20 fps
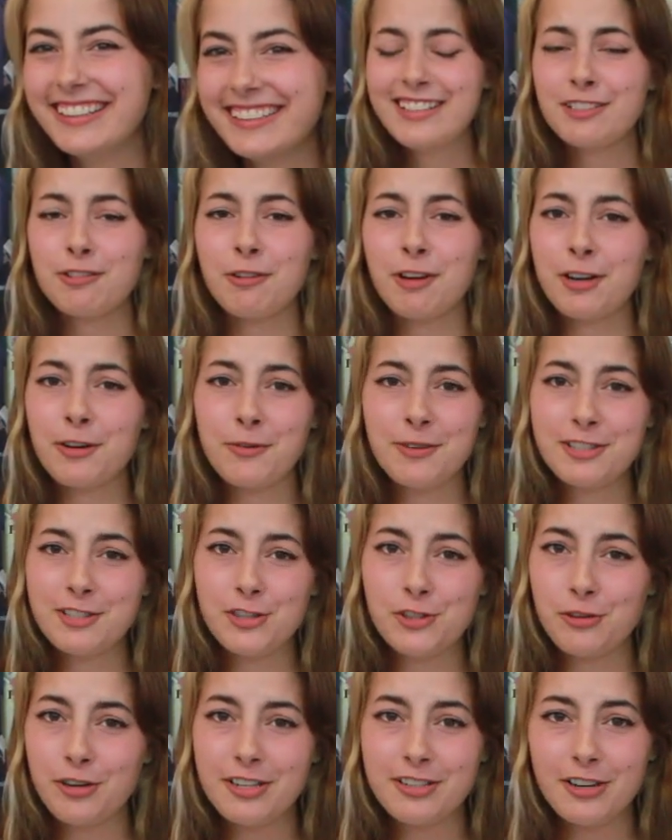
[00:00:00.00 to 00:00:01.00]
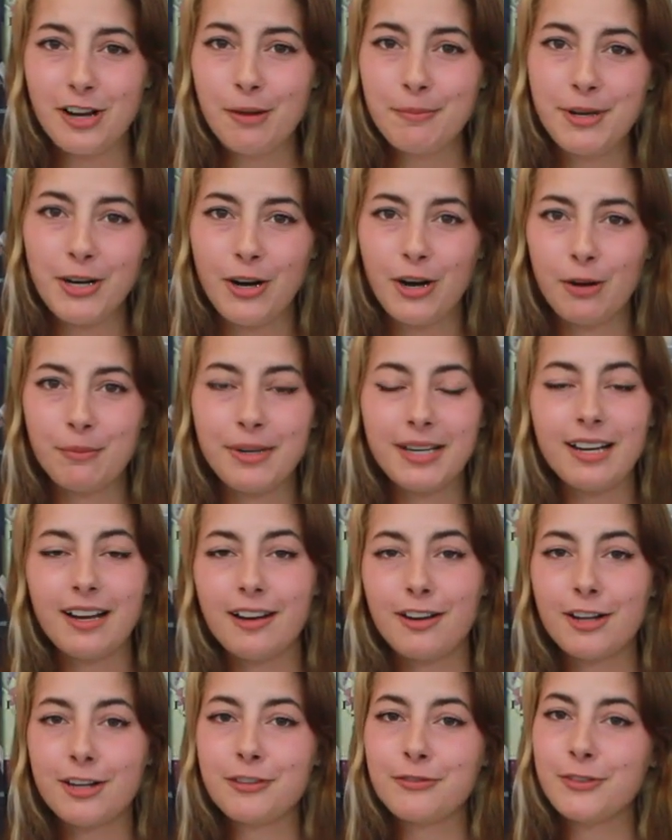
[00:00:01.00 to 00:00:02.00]
So I went straight to AmiAmi. I
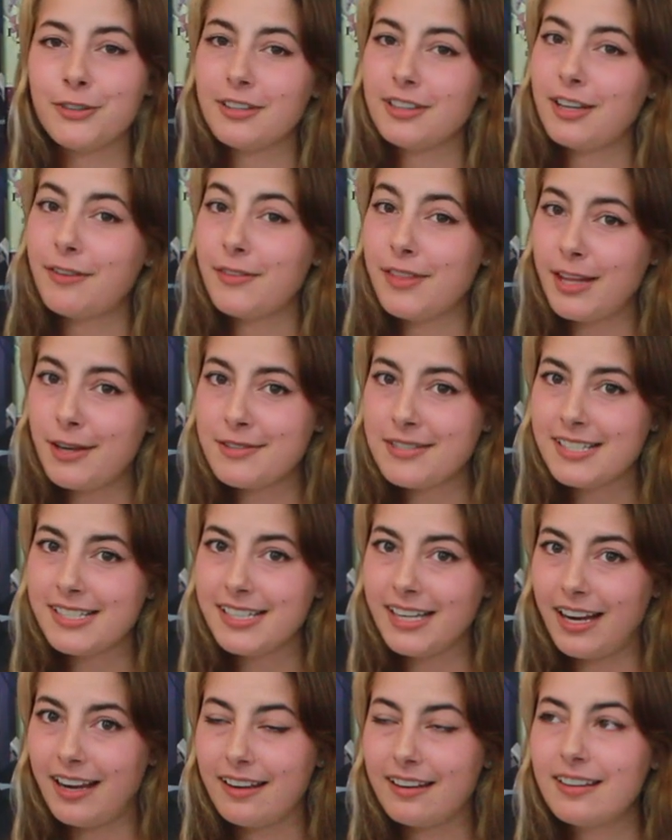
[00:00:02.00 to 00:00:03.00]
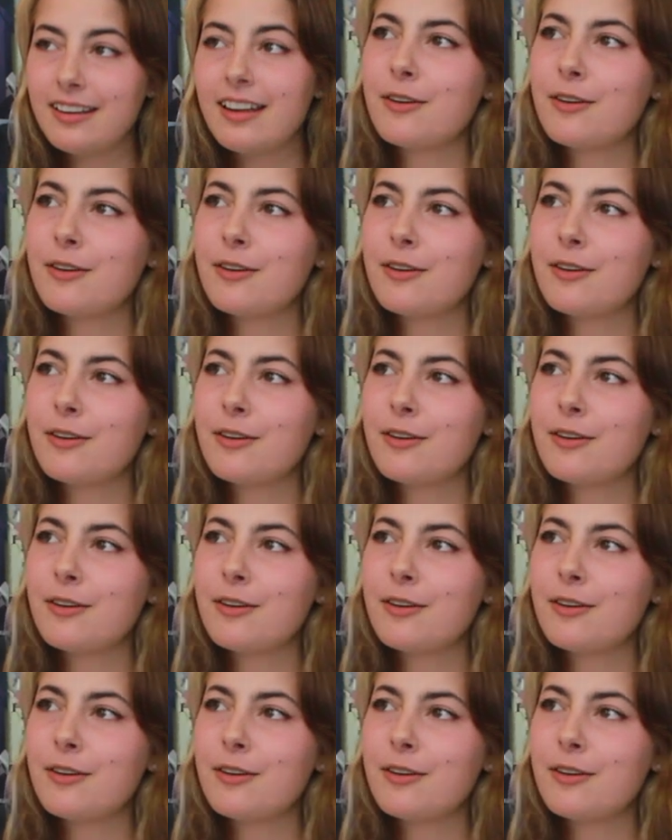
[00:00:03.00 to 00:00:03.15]
got her for eleven thousand yen,